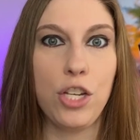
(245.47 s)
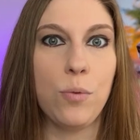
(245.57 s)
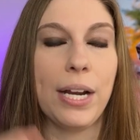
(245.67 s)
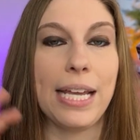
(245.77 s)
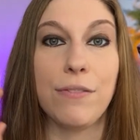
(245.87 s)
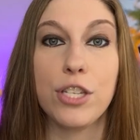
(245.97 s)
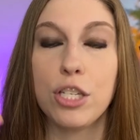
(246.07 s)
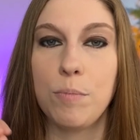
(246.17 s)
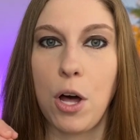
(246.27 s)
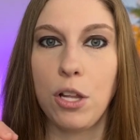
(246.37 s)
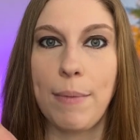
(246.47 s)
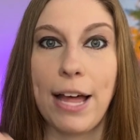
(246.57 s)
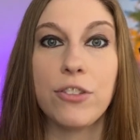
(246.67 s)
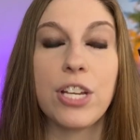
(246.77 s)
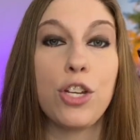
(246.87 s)
You want to give small
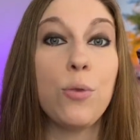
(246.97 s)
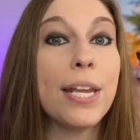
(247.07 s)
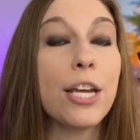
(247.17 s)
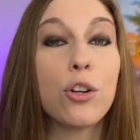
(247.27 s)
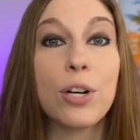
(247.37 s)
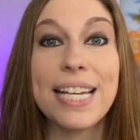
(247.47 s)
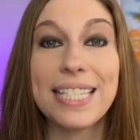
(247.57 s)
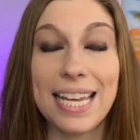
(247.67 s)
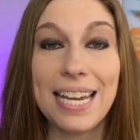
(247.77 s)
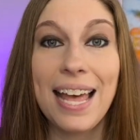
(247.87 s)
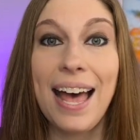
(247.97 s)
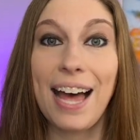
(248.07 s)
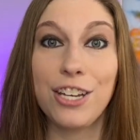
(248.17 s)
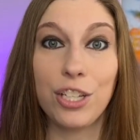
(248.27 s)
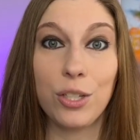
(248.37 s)
amounts and you can increase it
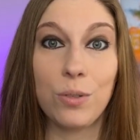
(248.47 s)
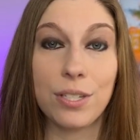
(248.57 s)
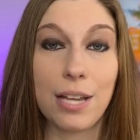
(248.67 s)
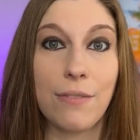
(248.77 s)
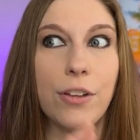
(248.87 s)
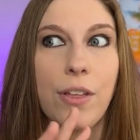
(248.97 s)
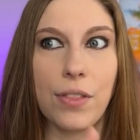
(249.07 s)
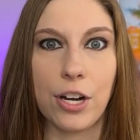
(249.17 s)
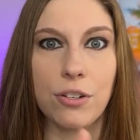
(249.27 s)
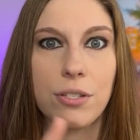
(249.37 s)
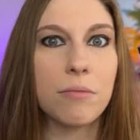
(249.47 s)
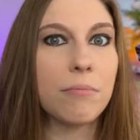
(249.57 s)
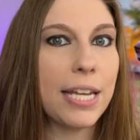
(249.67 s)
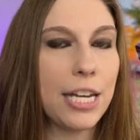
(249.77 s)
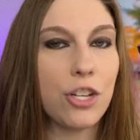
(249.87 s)
until you discover that there's
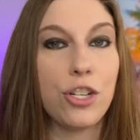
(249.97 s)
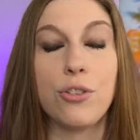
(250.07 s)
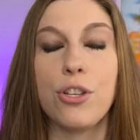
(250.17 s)
an issue.